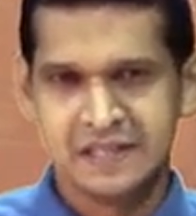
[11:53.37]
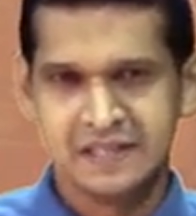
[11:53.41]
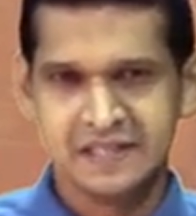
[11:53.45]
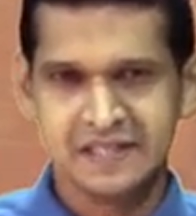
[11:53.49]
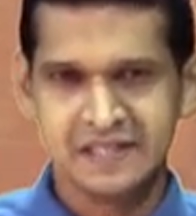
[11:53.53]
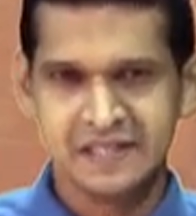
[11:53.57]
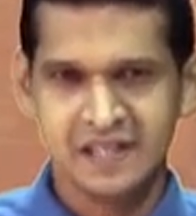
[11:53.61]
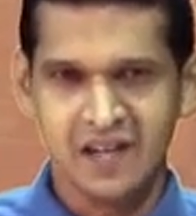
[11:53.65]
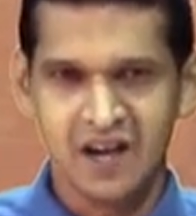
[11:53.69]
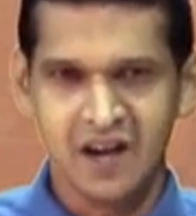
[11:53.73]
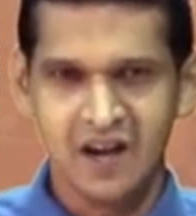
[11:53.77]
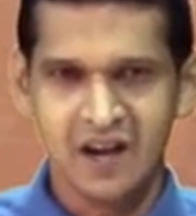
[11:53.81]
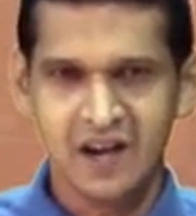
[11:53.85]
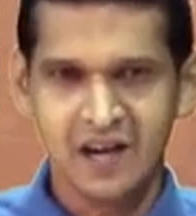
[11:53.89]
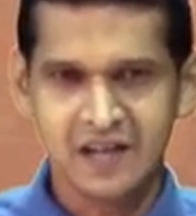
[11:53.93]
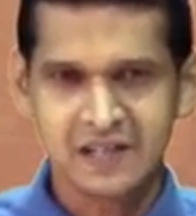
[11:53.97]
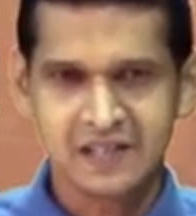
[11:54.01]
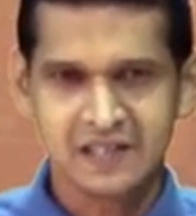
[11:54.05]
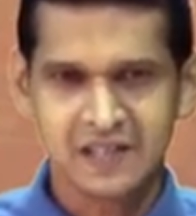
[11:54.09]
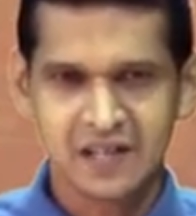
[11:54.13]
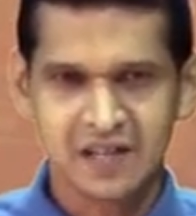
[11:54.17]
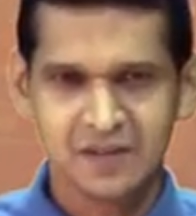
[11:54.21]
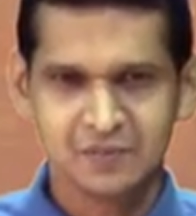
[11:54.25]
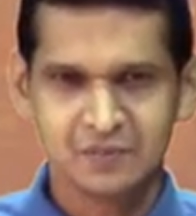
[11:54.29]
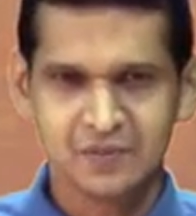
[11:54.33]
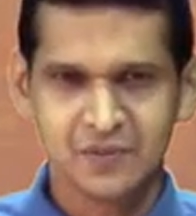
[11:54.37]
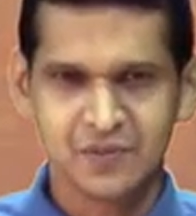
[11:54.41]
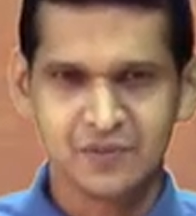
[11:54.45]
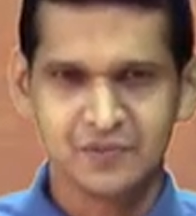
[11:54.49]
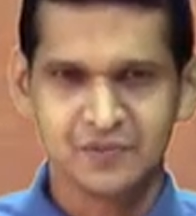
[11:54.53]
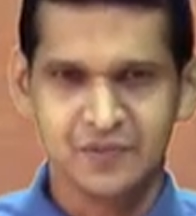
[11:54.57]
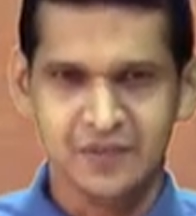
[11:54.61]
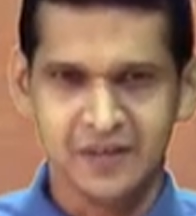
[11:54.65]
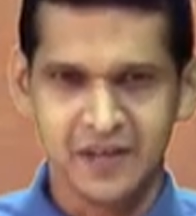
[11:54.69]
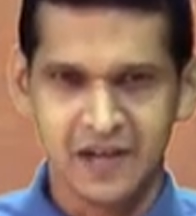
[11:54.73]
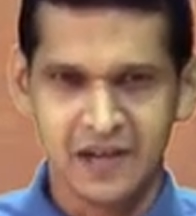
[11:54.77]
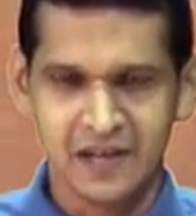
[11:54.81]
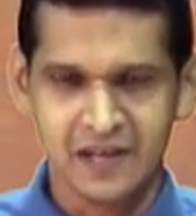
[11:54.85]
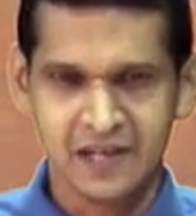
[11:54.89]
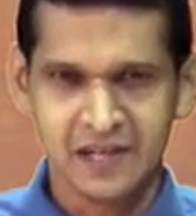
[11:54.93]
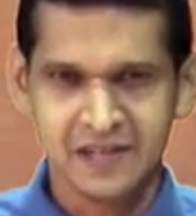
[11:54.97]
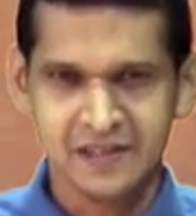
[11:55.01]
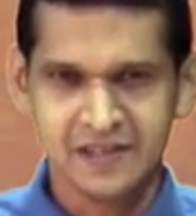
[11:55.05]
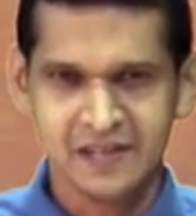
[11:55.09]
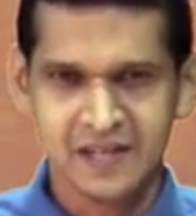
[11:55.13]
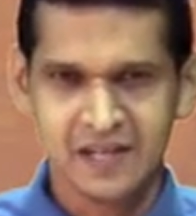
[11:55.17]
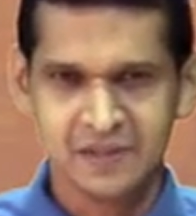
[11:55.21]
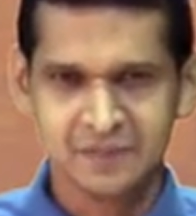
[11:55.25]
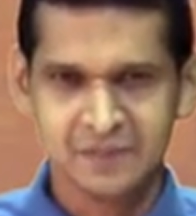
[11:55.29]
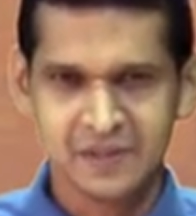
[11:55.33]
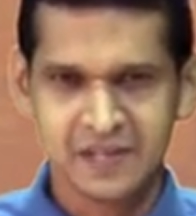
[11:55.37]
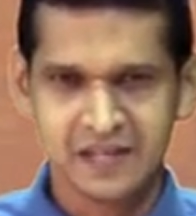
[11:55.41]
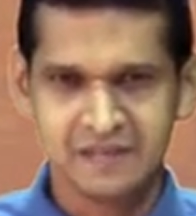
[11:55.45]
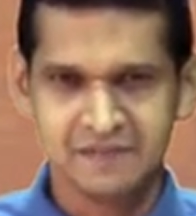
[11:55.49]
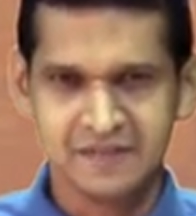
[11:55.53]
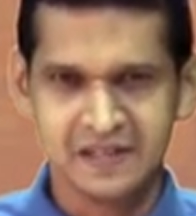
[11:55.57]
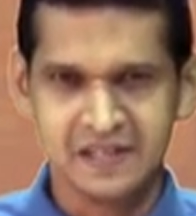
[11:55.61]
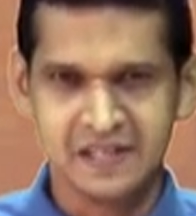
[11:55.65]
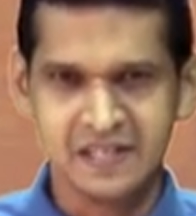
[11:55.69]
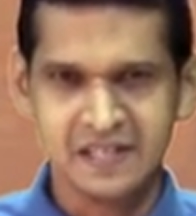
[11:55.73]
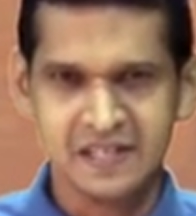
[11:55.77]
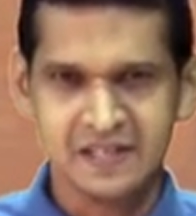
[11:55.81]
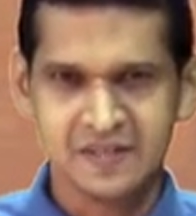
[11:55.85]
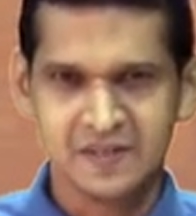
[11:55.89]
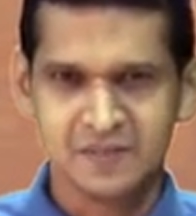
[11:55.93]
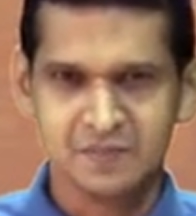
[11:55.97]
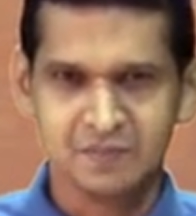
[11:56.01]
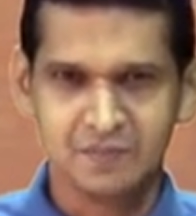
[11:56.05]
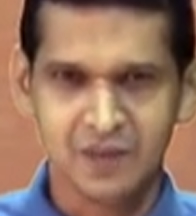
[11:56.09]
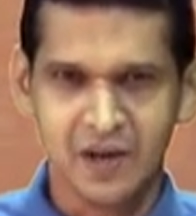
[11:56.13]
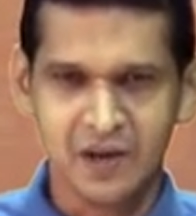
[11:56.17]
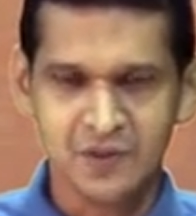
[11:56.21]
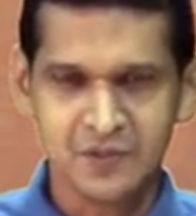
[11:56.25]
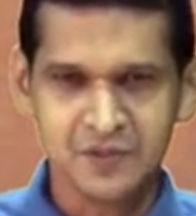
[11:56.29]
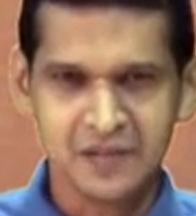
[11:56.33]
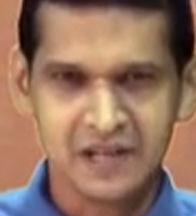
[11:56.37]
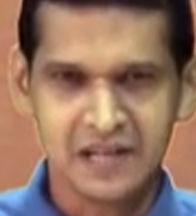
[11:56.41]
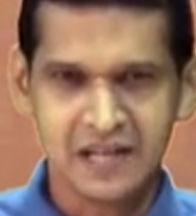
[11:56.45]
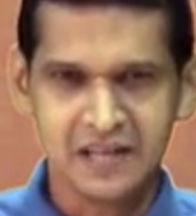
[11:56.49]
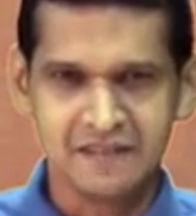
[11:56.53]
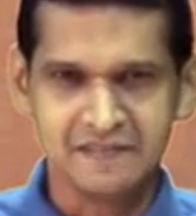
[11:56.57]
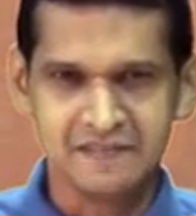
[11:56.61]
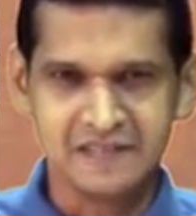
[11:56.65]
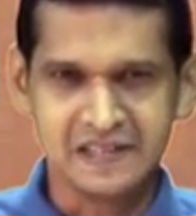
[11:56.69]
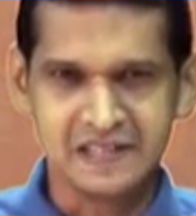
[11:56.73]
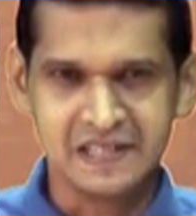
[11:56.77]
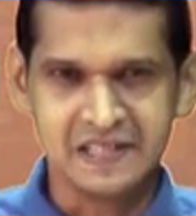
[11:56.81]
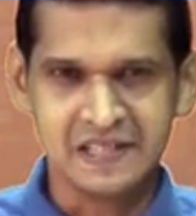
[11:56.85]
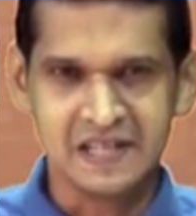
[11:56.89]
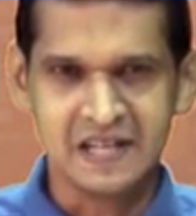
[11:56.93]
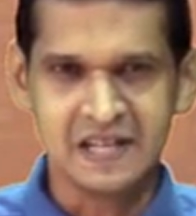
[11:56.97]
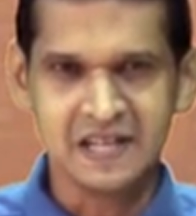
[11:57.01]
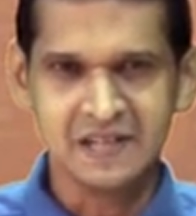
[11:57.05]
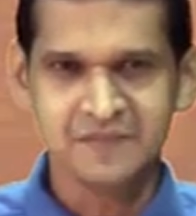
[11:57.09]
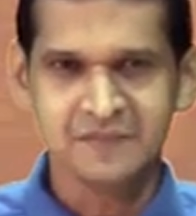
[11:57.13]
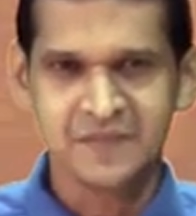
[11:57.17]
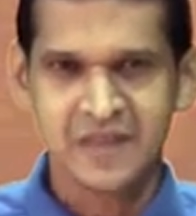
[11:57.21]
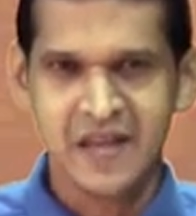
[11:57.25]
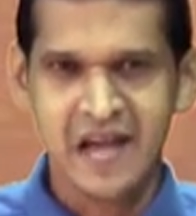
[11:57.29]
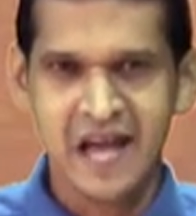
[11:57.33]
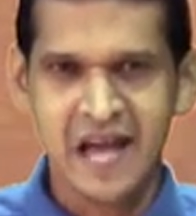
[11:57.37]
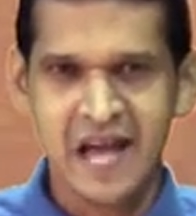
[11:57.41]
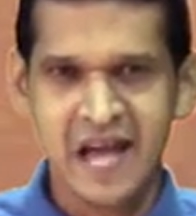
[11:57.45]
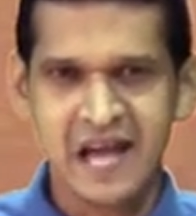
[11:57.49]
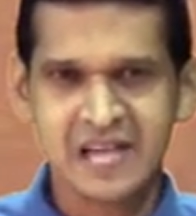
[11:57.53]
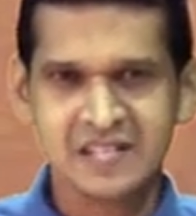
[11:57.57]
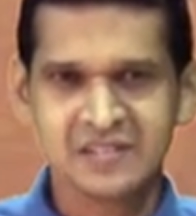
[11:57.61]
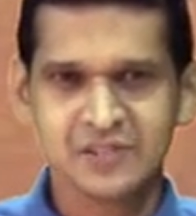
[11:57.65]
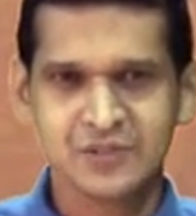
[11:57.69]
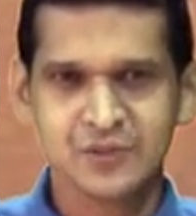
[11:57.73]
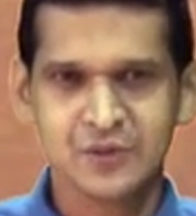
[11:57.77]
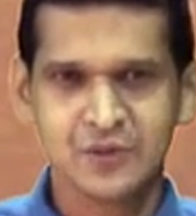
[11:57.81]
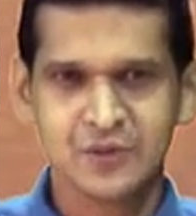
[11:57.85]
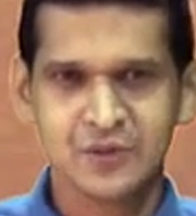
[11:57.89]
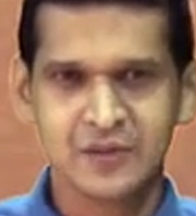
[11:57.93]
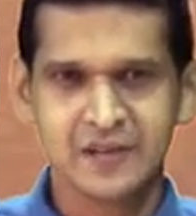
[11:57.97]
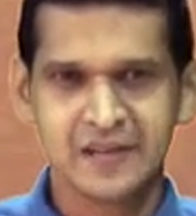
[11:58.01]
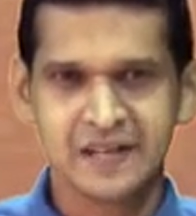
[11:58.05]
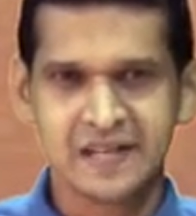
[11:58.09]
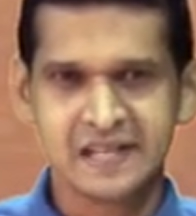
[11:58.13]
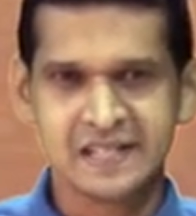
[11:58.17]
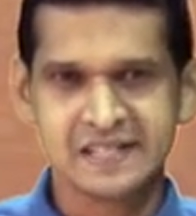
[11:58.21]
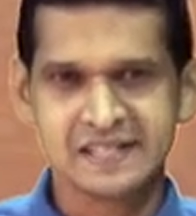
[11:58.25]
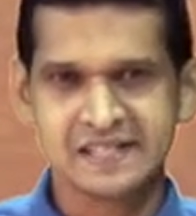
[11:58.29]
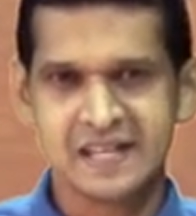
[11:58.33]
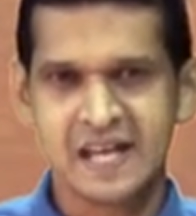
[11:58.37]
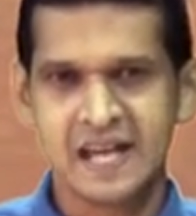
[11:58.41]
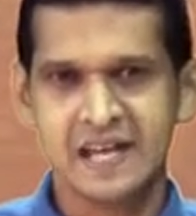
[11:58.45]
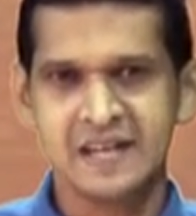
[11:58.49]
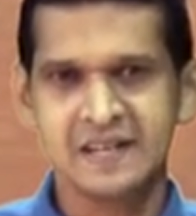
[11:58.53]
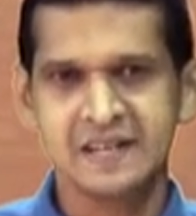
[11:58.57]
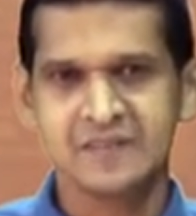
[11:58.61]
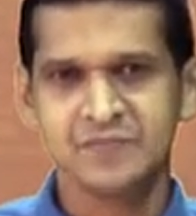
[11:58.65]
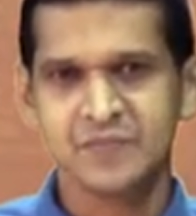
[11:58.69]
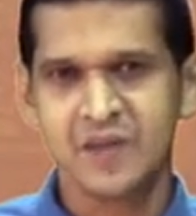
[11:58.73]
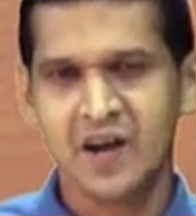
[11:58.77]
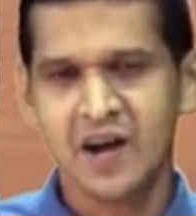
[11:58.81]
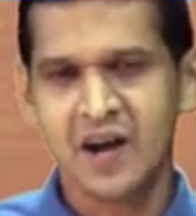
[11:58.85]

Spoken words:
the Art Club of Nalanda Piriven, Mount Lavinia, has organized an